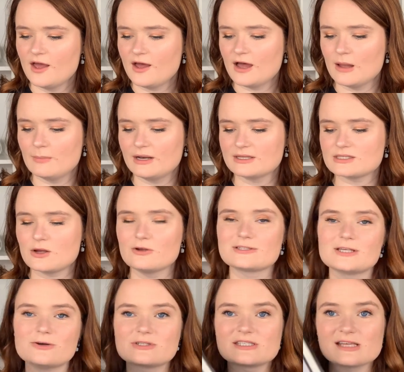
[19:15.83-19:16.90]
Um, and it's
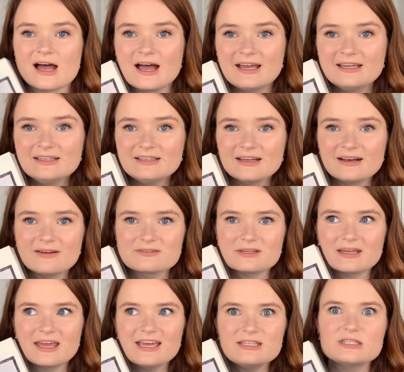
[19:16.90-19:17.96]
also signed. And I was
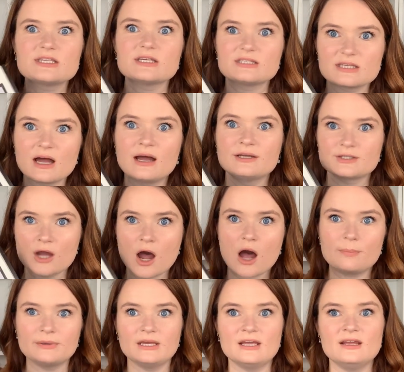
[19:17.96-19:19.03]
like, it's a signed
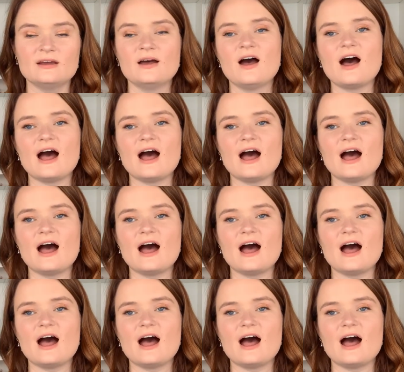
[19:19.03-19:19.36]
copy.